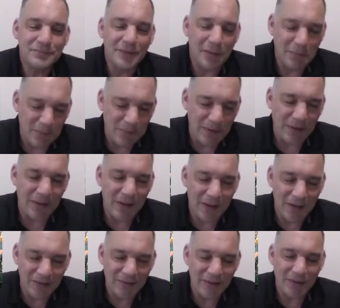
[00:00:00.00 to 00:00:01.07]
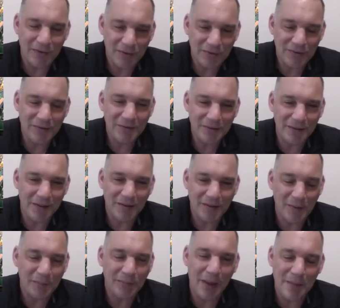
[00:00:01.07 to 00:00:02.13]
I'm a big guy, yes. Yeah, wow.
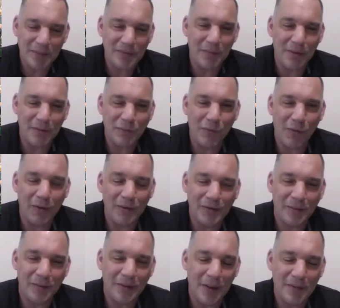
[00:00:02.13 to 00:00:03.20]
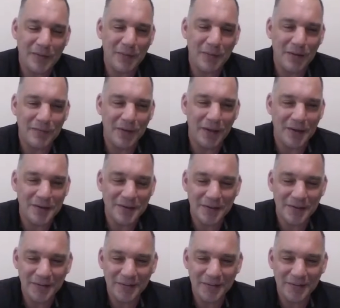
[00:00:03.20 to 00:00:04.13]
Sometimes to my fault and sometimes to my advantage.